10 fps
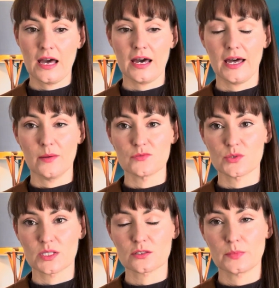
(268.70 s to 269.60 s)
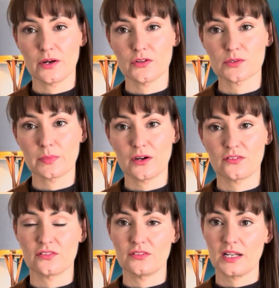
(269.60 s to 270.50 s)
to experience
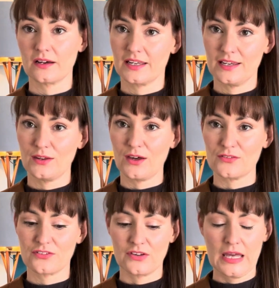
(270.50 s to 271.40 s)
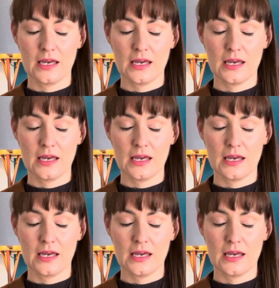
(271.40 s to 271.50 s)
both if you're lucky enough,